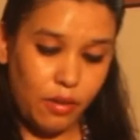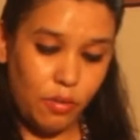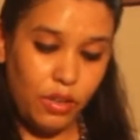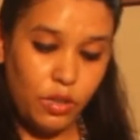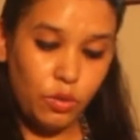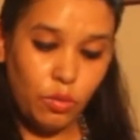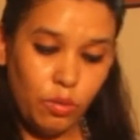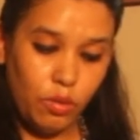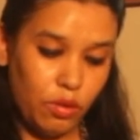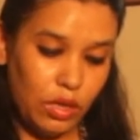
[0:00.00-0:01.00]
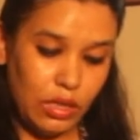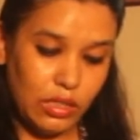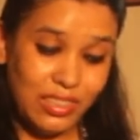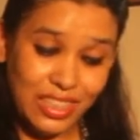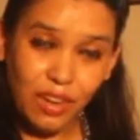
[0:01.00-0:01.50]
when you
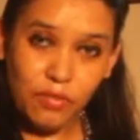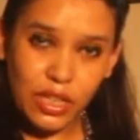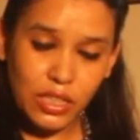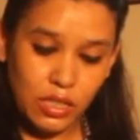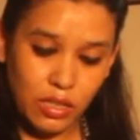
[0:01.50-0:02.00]
serve it,